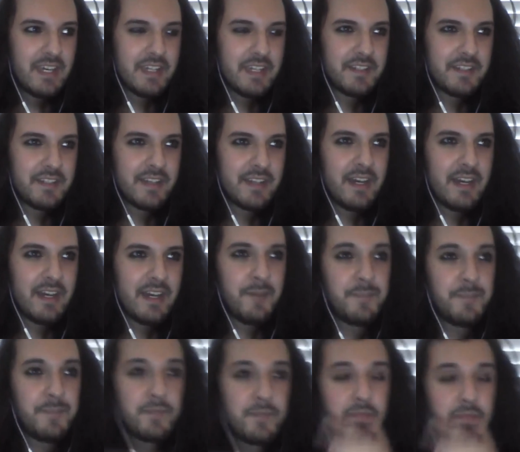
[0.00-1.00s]
and
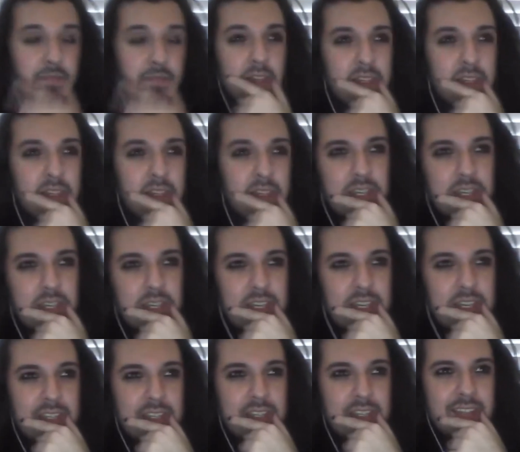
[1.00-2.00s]
um,
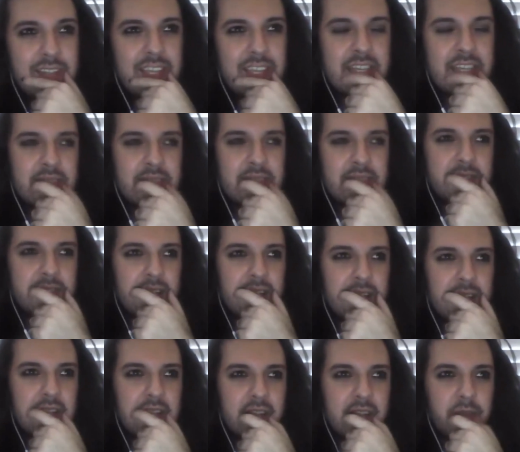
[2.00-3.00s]
they just
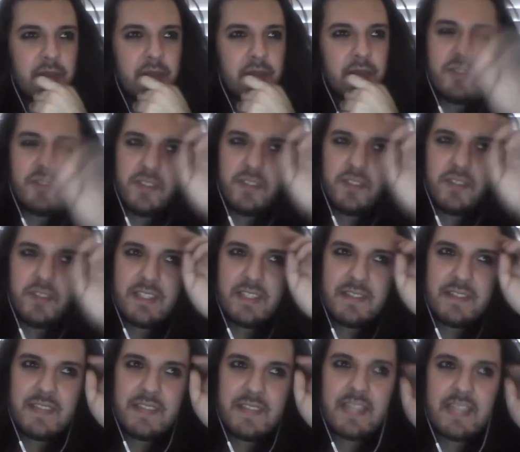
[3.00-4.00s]
uh, some producers
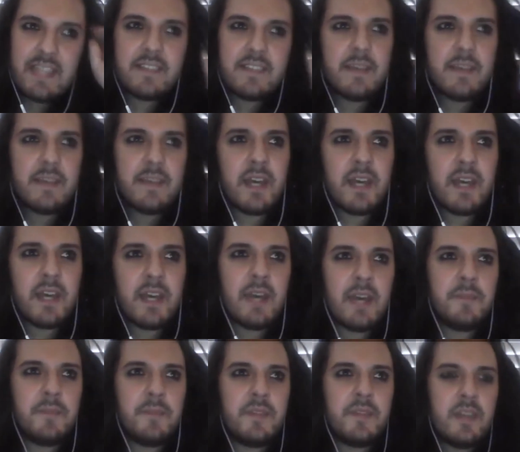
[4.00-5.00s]
just think
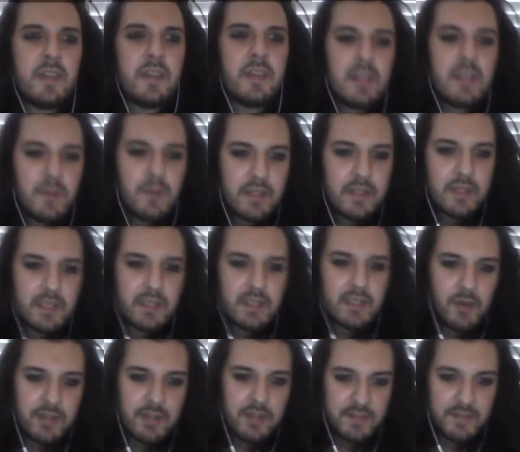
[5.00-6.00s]
sometimes when they
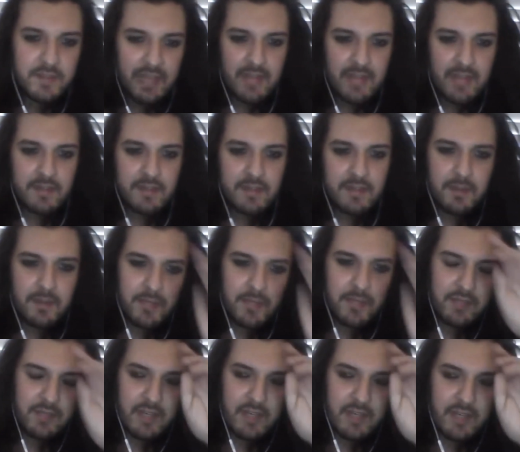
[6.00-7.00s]
don't understand
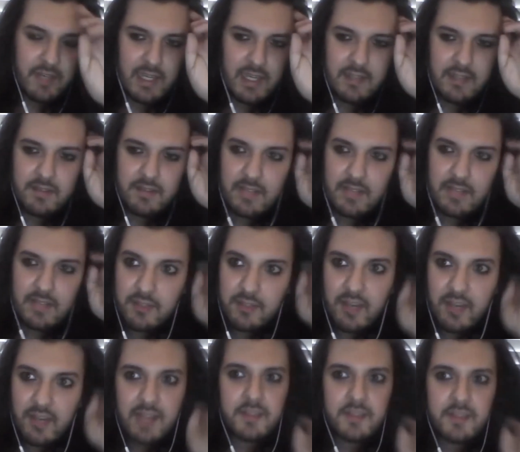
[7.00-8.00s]
something right, they'd
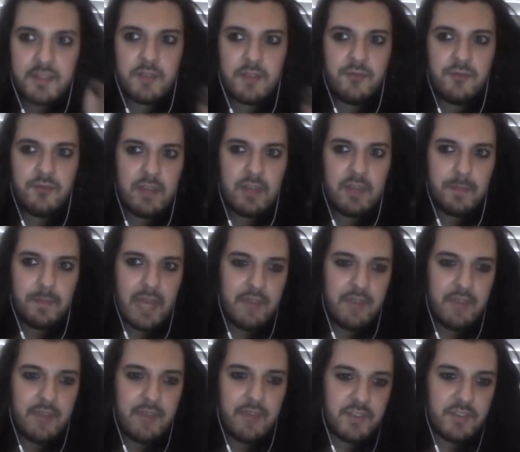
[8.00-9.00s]
rather rip
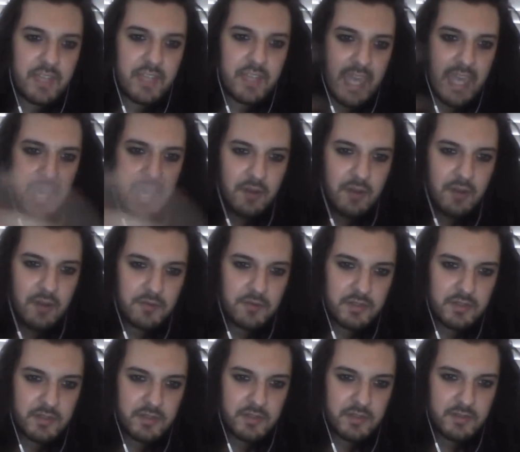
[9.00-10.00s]
everything out
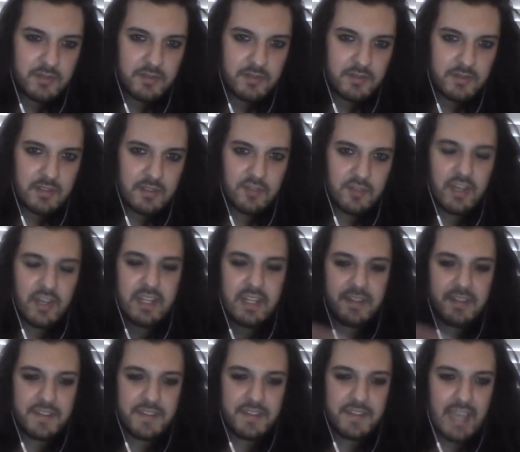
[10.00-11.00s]
than try
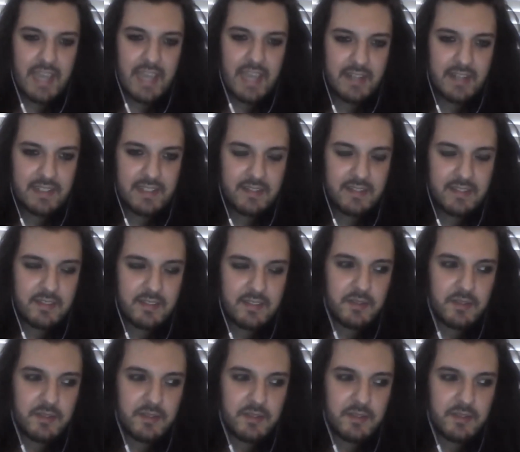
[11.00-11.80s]
and understand it.